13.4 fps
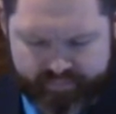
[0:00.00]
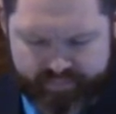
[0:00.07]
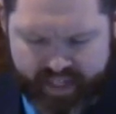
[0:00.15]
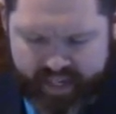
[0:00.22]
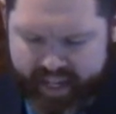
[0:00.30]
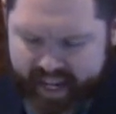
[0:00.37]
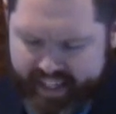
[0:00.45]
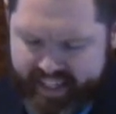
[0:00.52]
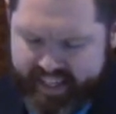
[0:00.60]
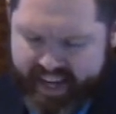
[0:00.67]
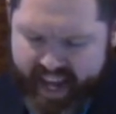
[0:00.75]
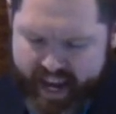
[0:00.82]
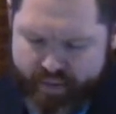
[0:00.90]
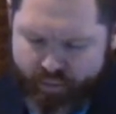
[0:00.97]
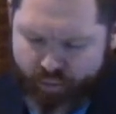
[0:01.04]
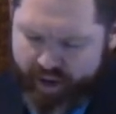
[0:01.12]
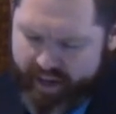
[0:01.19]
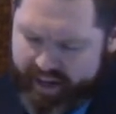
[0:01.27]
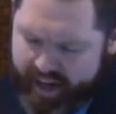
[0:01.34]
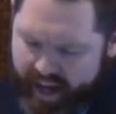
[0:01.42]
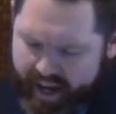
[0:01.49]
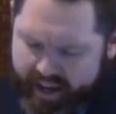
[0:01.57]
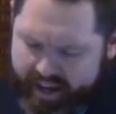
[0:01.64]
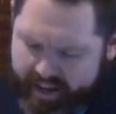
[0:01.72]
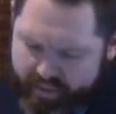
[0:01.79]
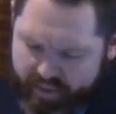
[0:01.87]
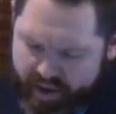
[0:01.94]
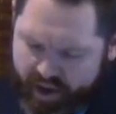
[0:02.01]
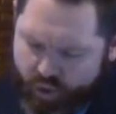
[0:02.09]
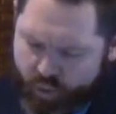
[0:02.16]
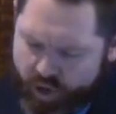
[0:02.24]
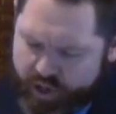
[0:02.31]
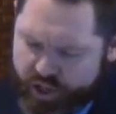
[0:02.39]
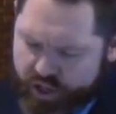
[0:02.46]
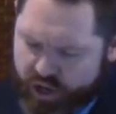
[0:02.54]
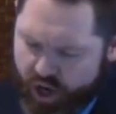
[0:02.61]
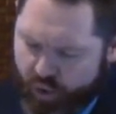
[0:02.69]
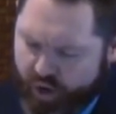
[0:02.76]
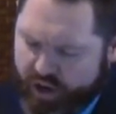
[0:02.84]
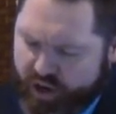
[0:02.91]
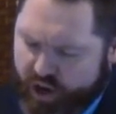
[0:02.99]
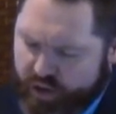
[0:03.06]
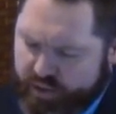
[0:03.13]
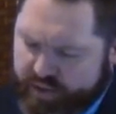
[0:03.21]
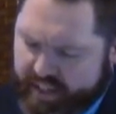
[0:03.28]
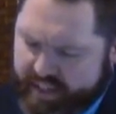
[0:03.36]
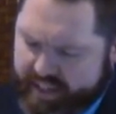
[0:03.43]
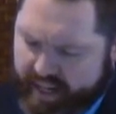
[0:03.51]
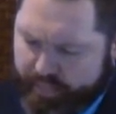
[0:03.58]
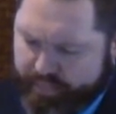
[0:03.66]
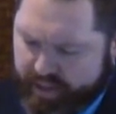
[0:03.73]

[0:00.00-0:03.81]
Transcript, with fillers: And he has a name written on him which no one knows except